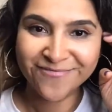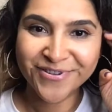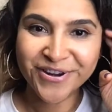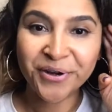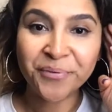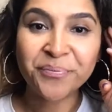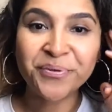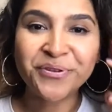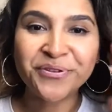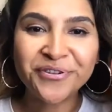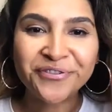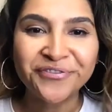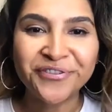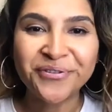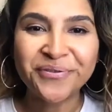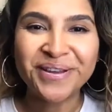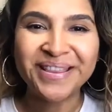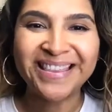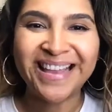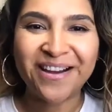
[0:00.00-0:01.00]
We are
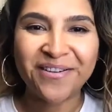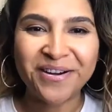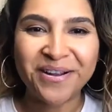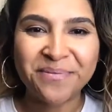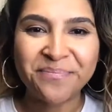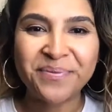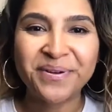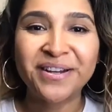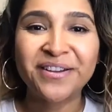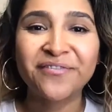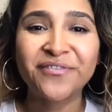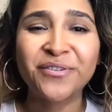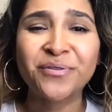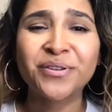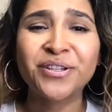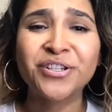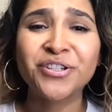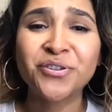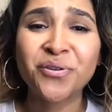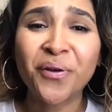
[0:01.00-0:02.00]
beautiful without it. But if you
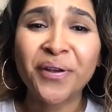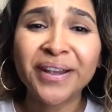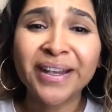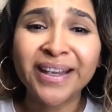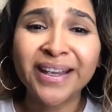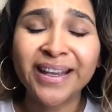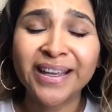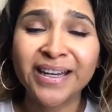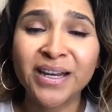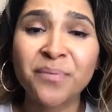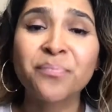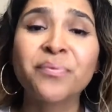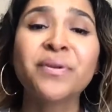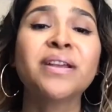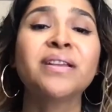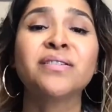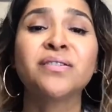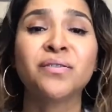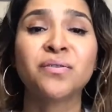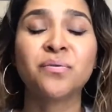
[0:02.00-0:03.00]
enjoy it and it
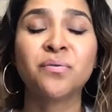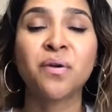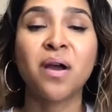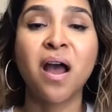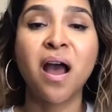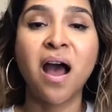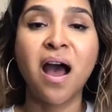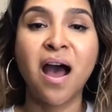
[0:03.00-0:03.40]
brings you